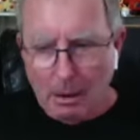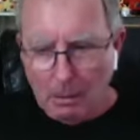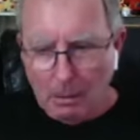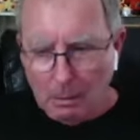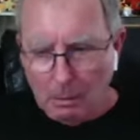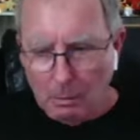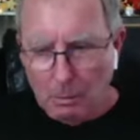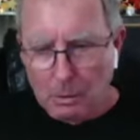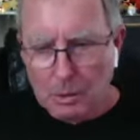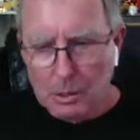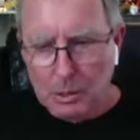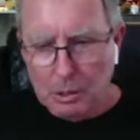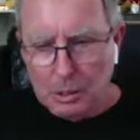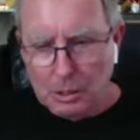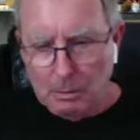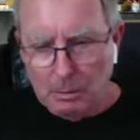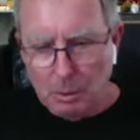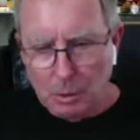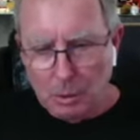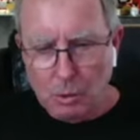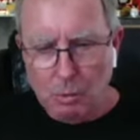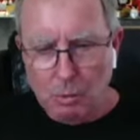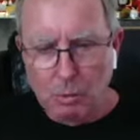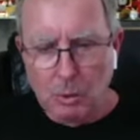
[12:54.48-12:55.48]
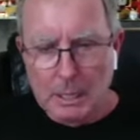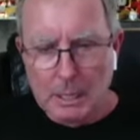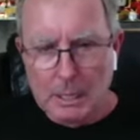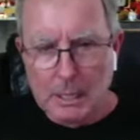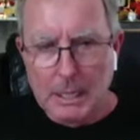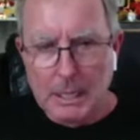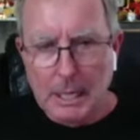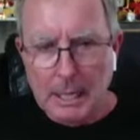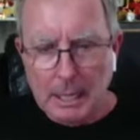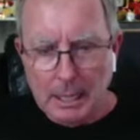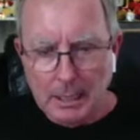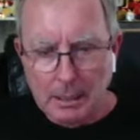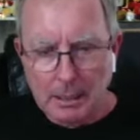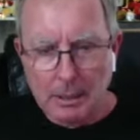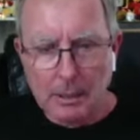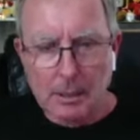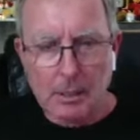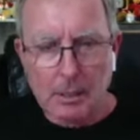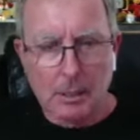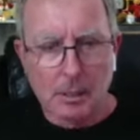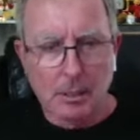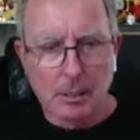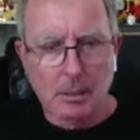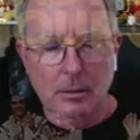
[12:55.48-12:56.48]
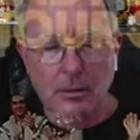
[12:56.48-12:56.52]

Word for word: Hour, which is the yes. most ridiculous,